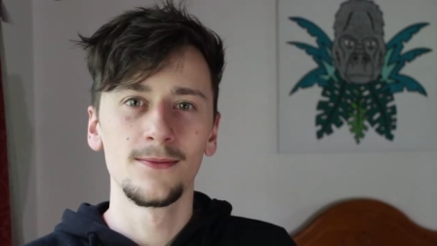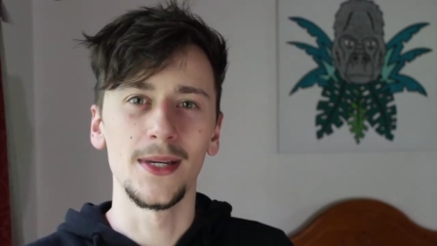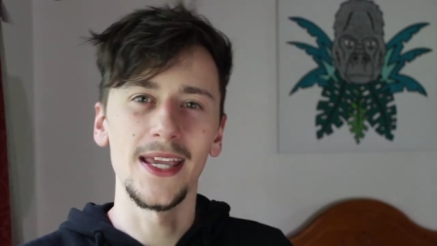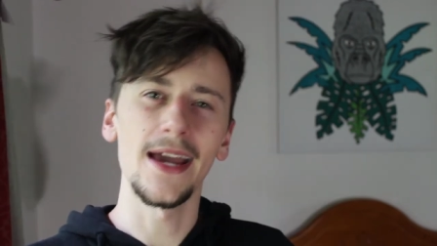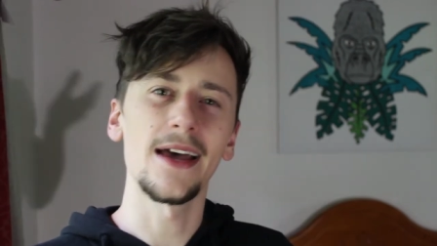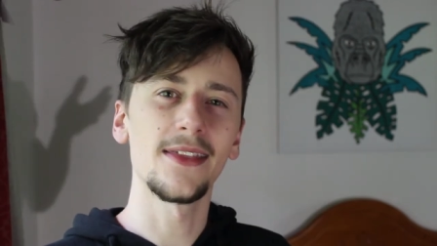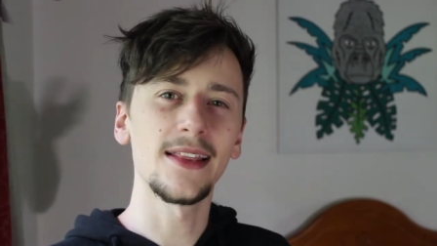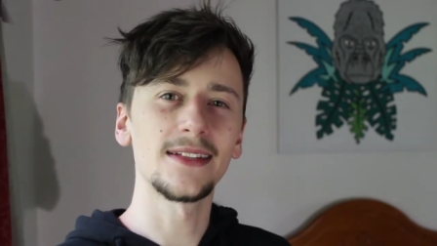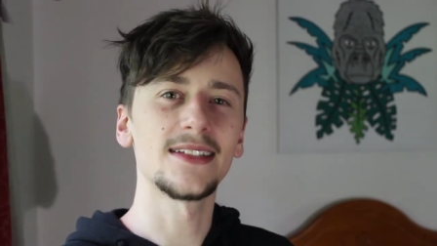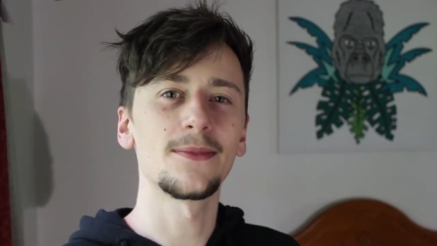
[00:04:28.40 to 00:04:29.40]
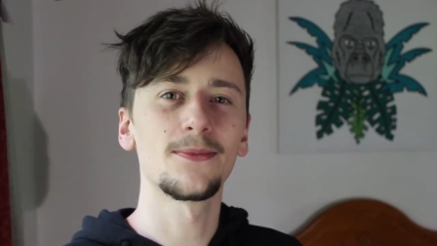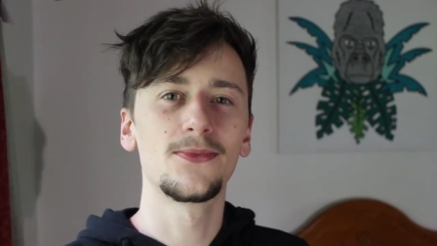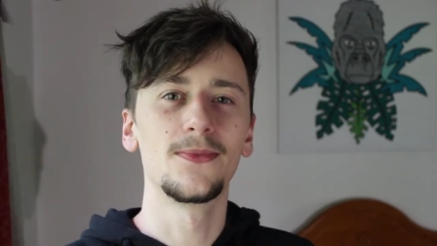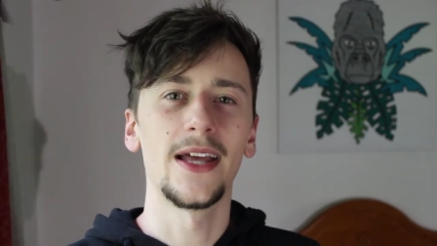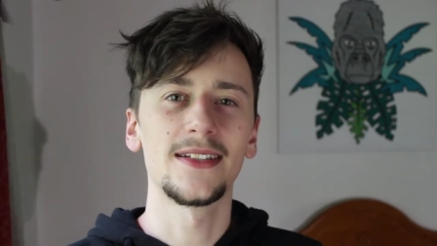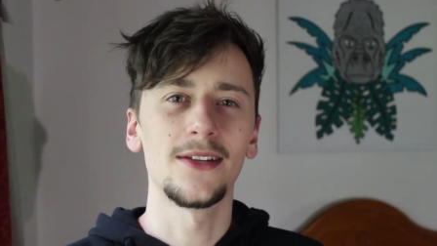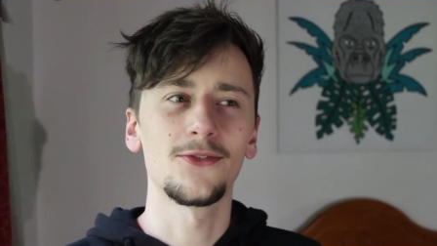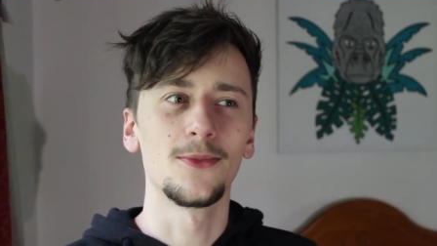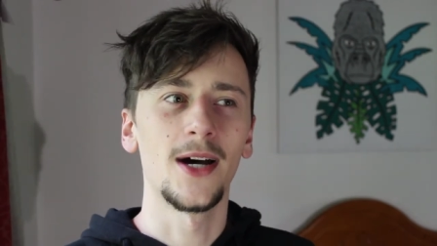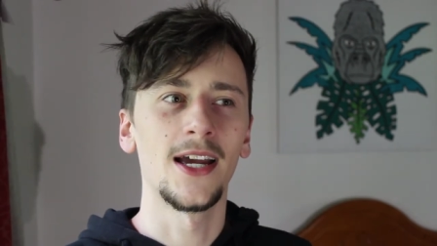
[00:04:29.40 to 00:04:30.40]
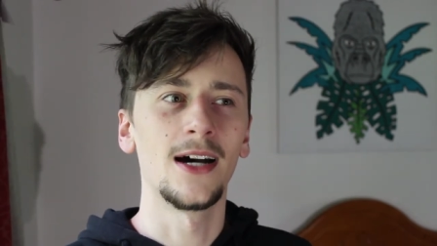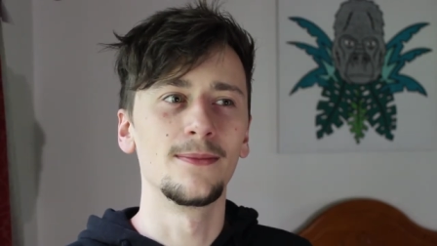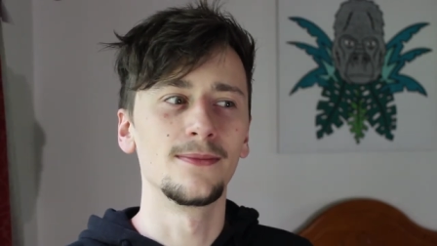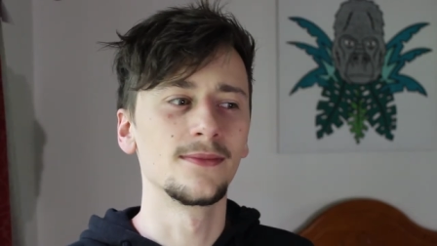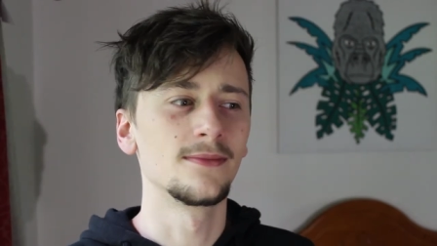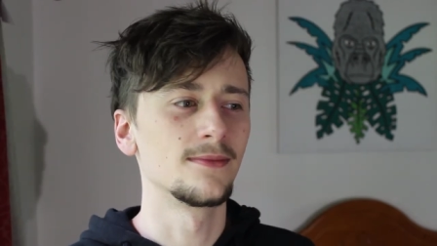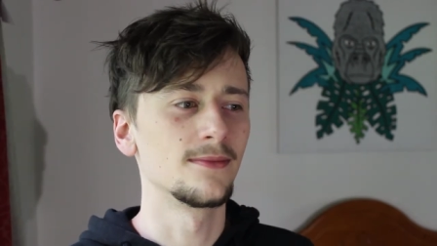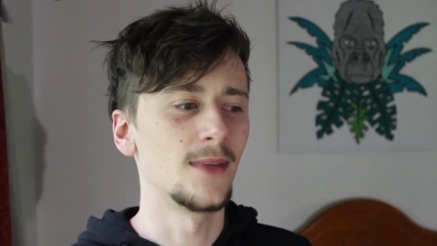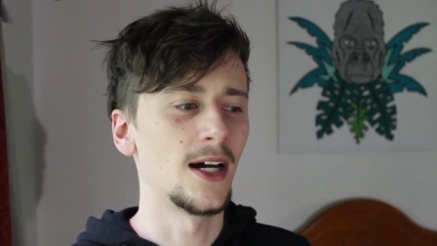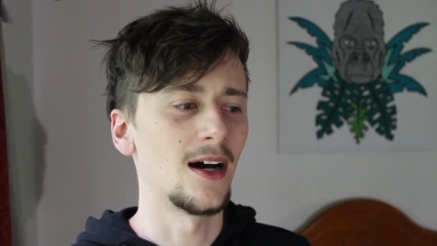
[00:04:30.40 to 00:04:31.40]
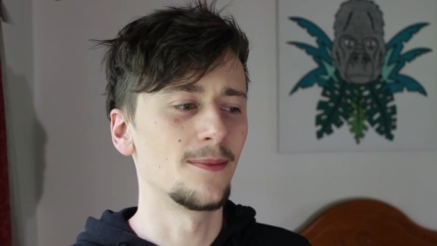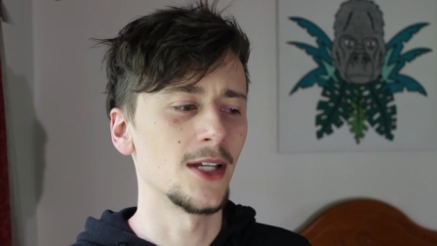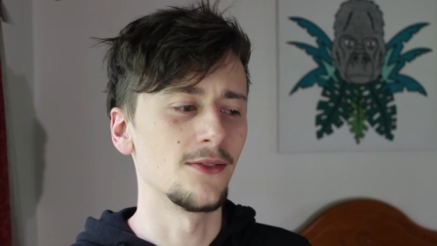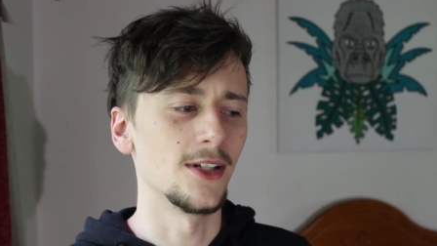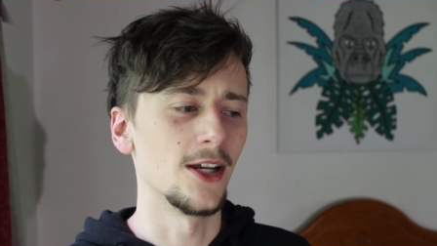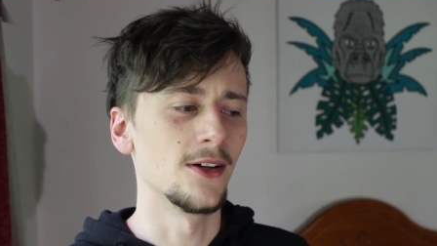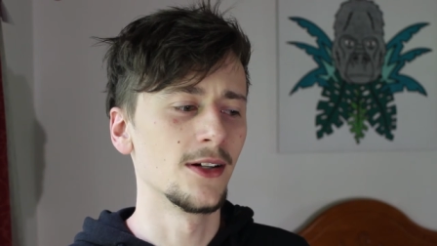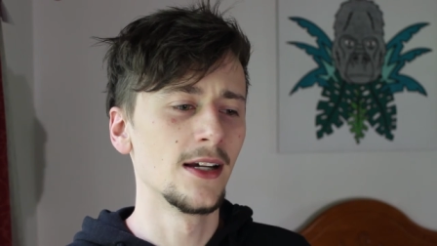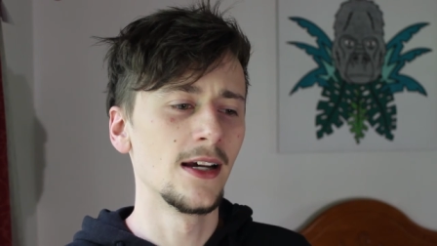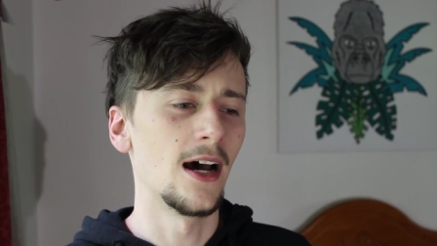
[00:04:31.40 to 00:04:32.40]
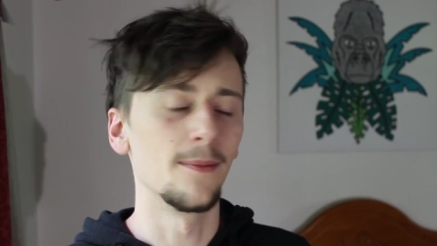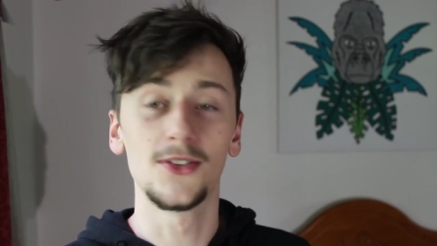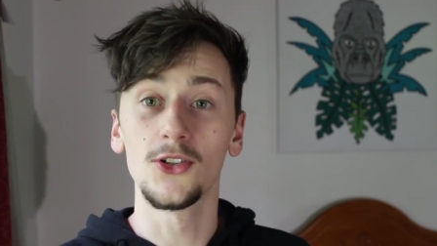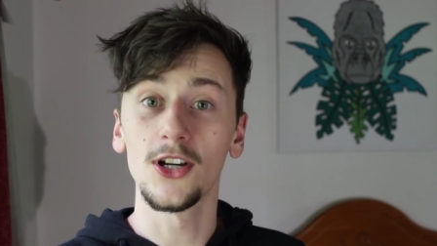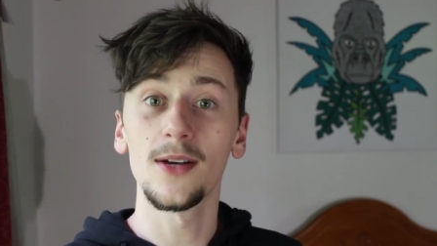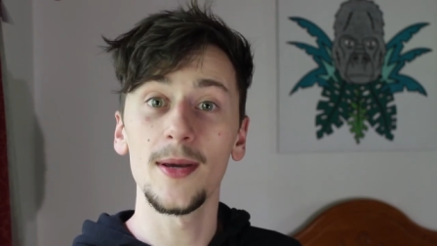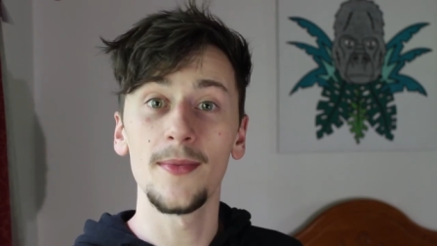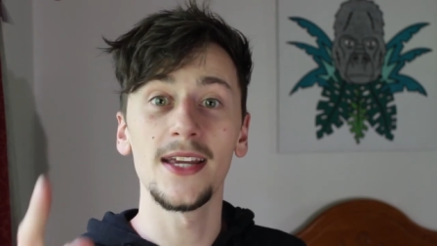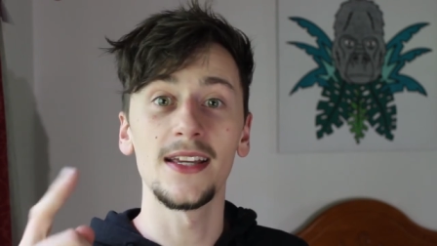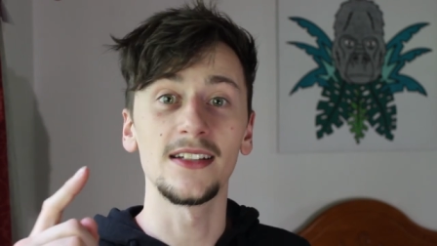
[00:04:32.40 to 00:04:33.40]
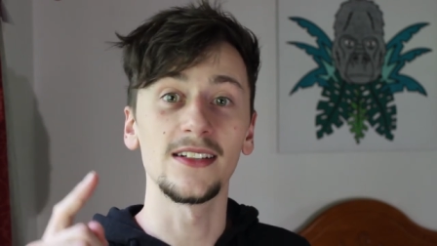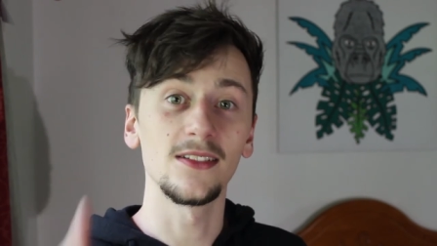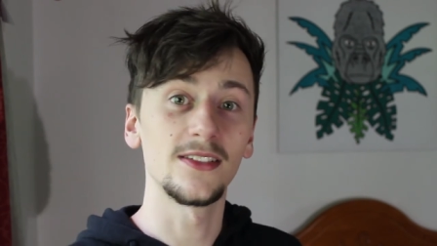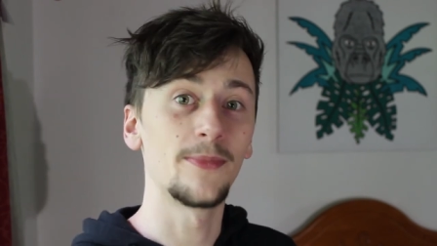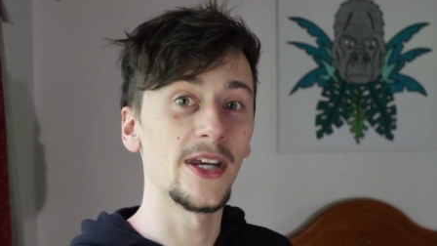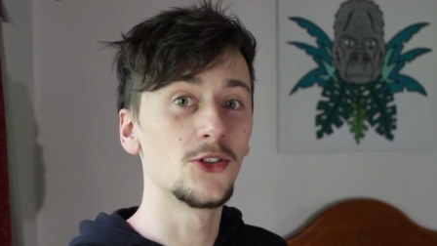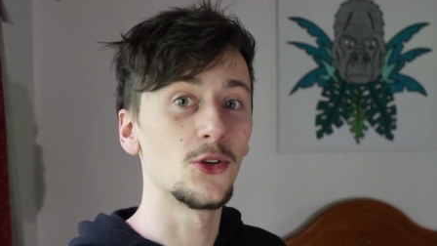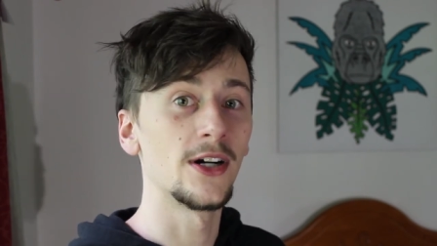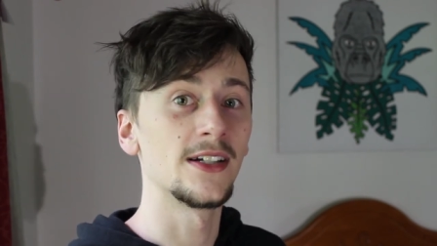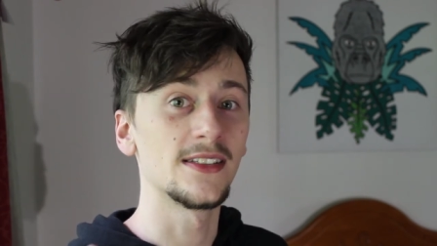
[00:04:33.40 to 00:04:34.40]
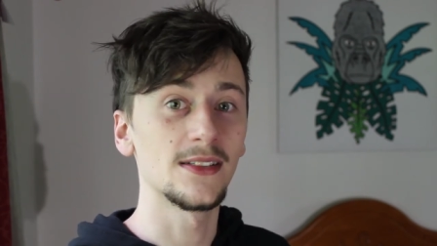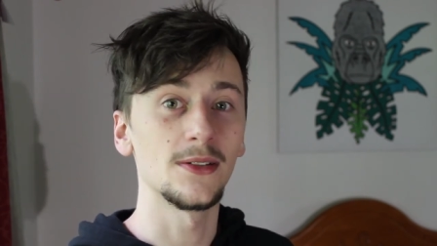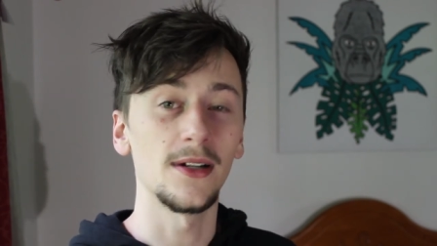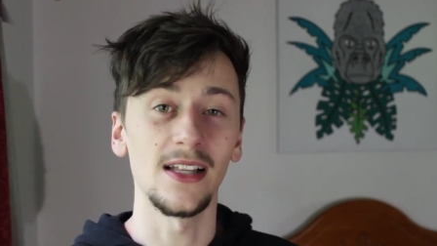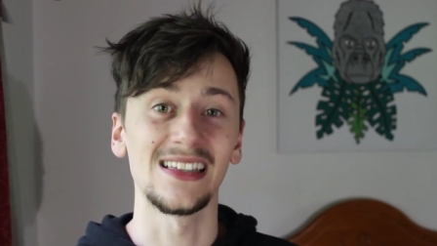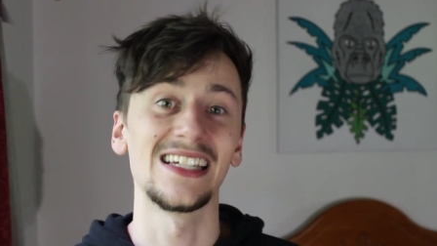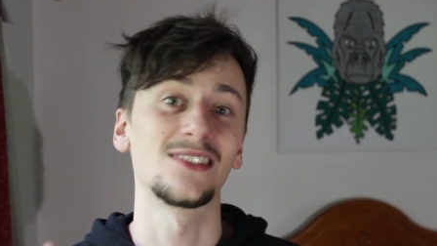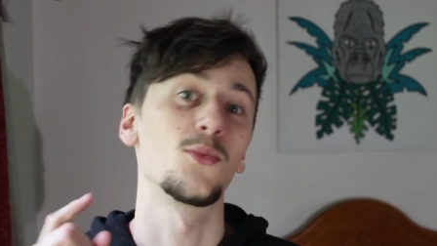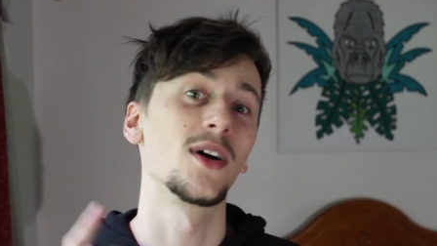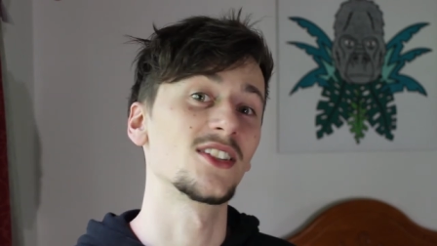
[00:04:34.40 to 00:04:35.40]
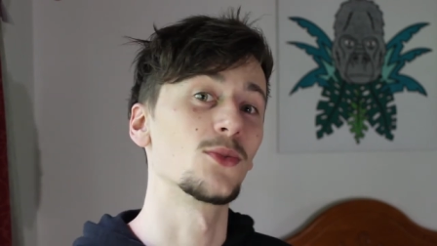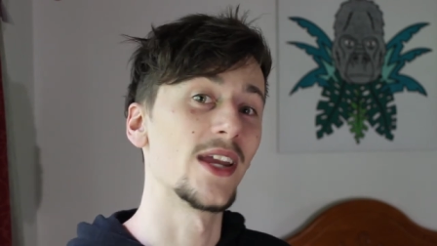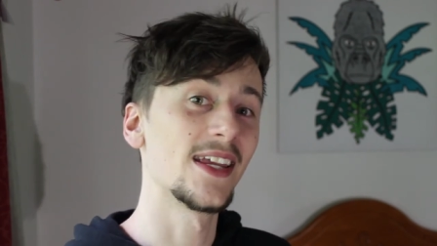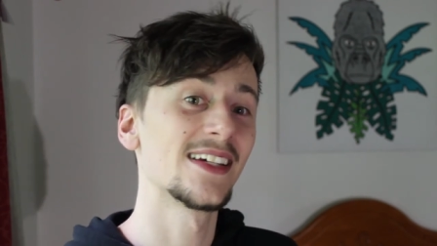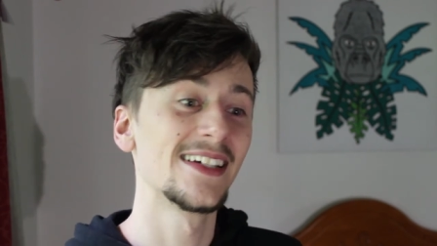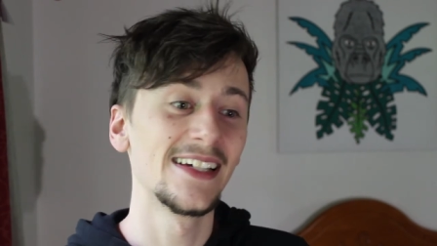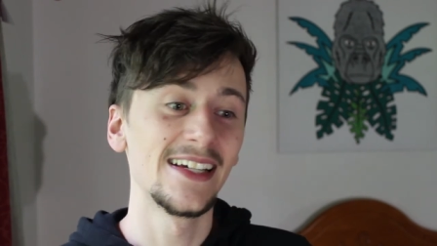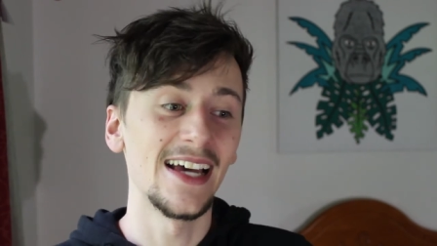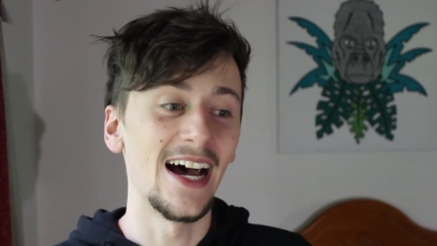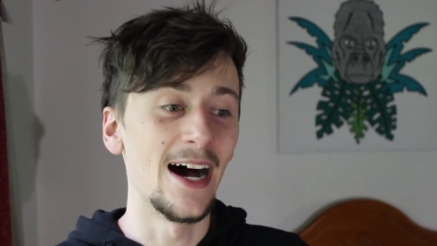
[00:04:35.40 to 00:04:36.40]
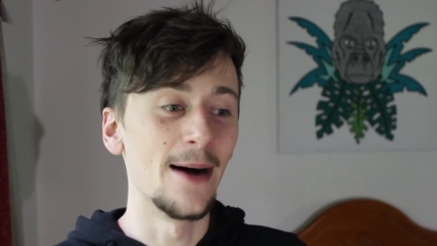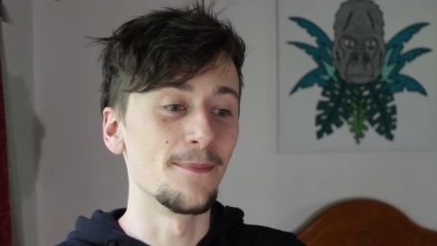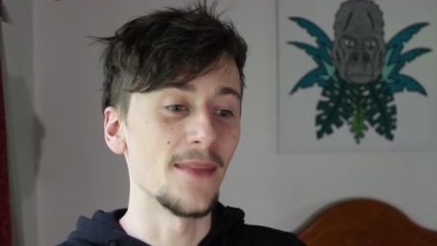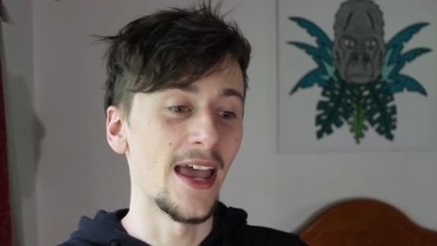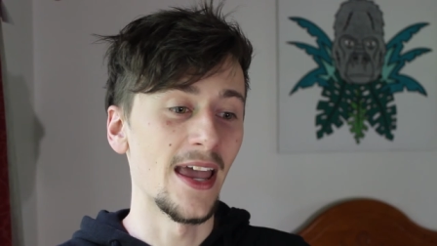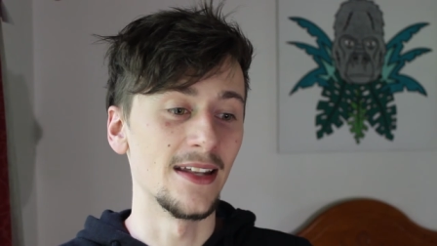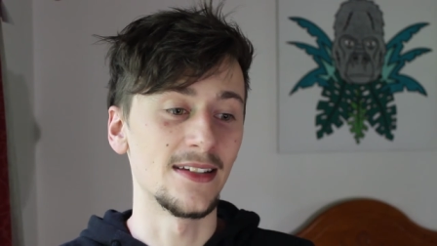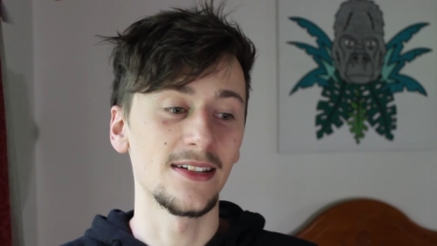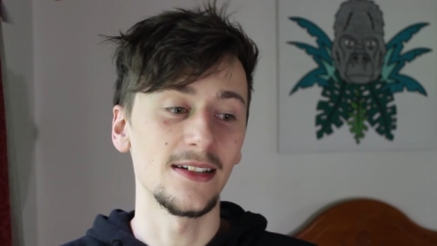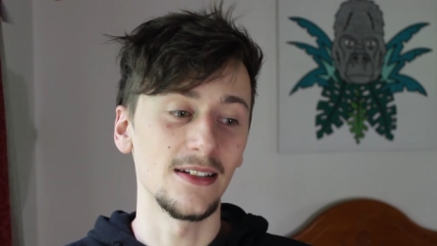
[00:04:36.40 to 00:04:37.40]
but yeah I think that's up that's it for my um my update video I'm still going to be making speed drawings at least once a week um, and